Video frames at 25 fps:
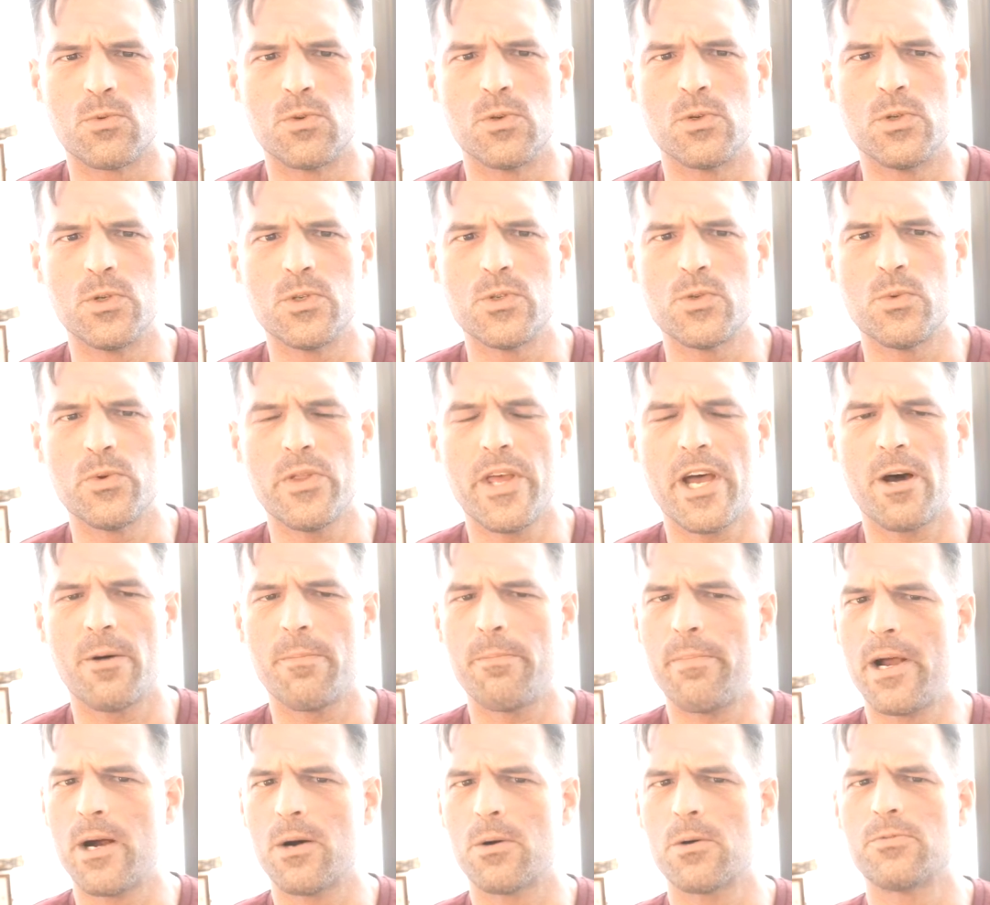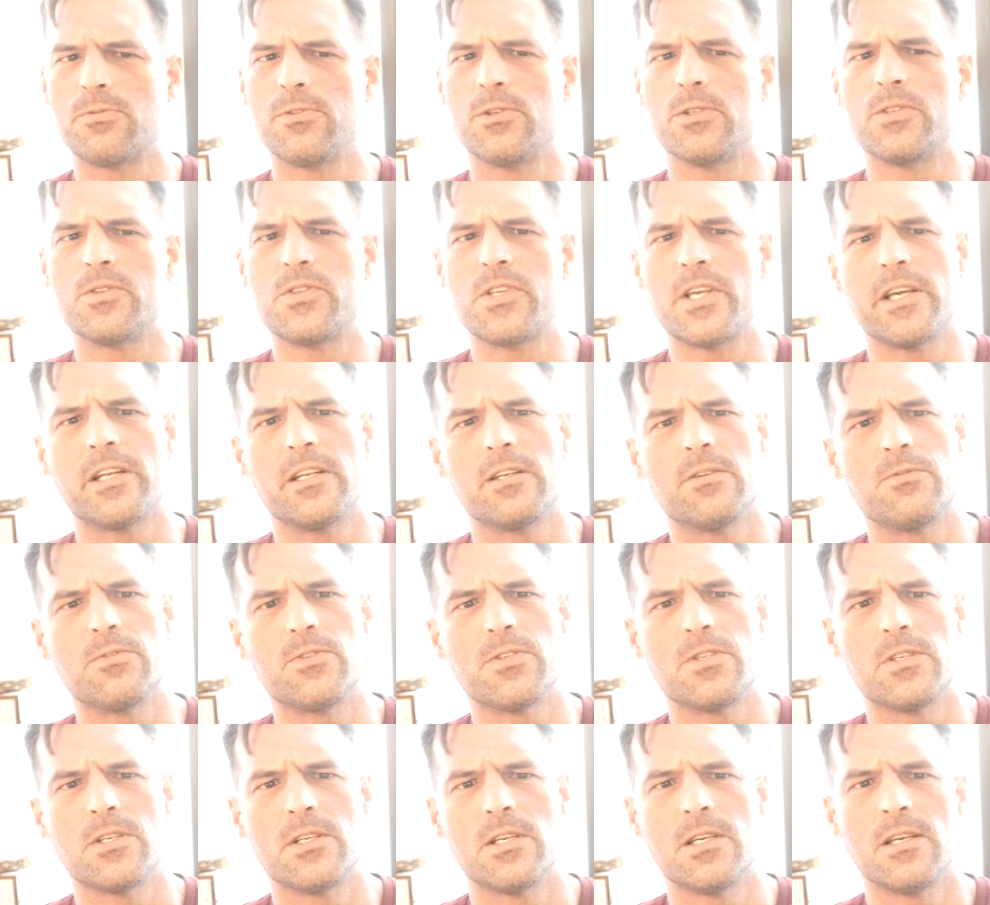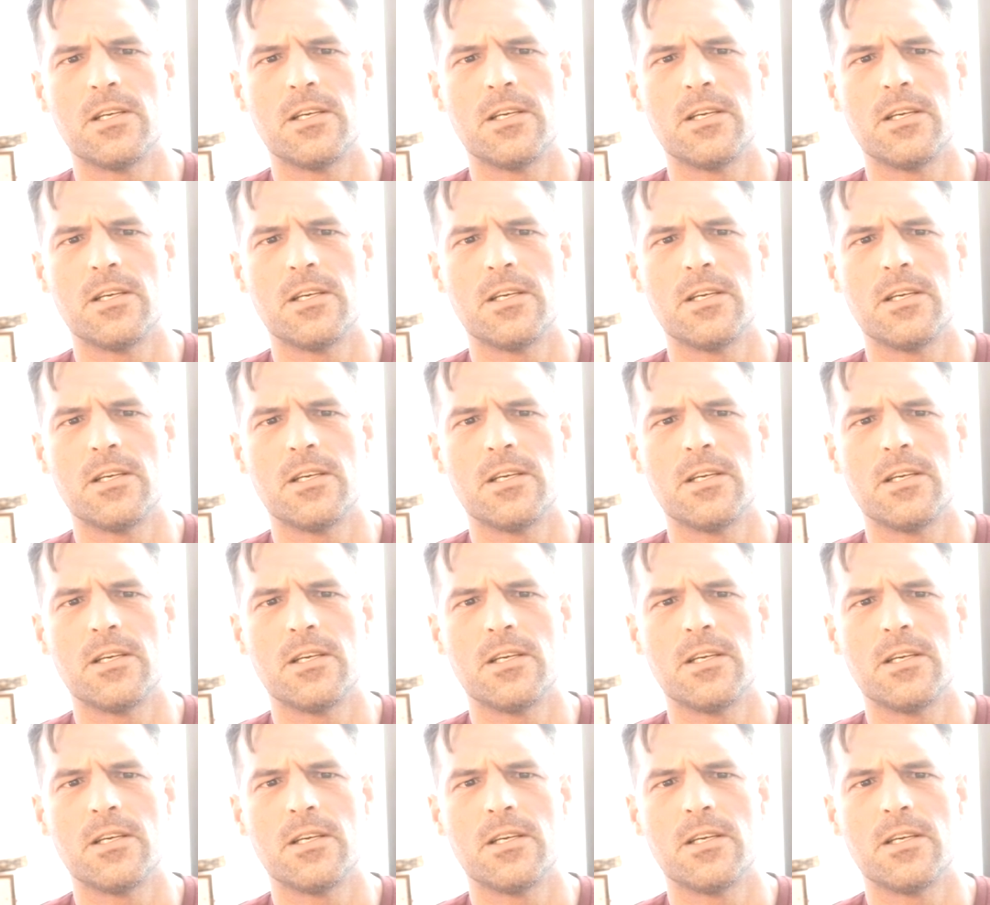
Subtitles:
rules without powerful incentives.